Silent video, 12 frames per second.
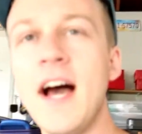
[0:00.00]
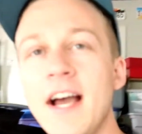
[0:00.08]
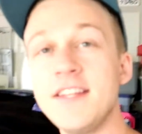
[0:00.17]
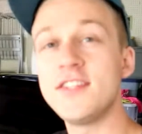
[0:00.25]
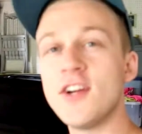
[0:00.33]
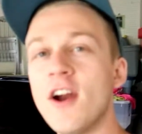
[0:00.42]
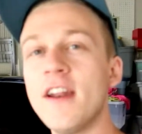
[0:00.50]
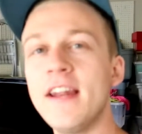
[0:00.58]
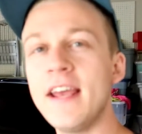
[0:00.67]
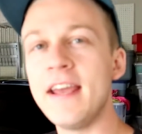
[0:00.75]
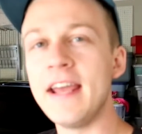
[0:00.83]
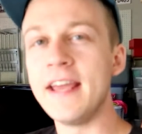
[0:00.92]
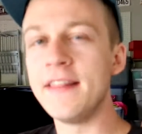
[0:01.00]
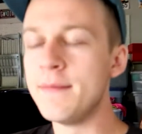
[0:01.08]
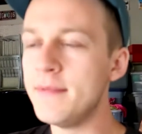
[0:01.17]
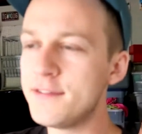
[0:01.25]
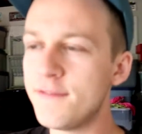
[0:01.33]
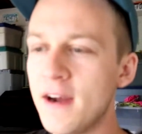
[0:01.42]
I started it and the
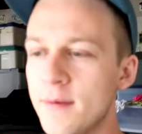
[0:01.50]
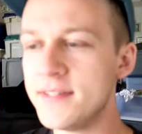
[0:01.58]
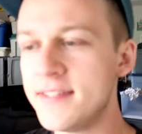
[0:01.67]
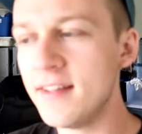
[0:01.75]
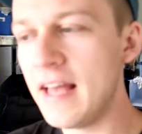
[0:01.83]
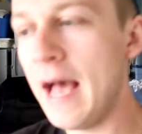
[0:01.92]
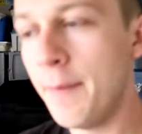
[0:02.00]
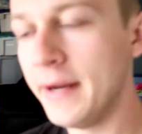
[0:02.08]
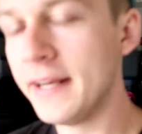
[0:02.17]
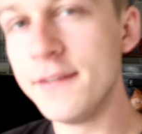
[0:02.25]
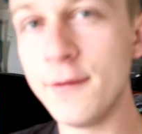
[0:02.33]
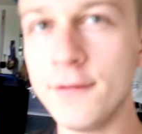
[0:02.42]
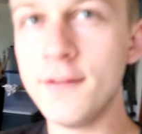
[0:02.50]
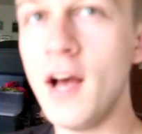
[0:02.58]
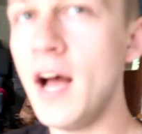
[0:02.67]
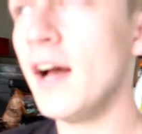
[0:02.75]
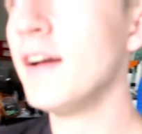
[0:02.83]
misfire was still happening, as you saw.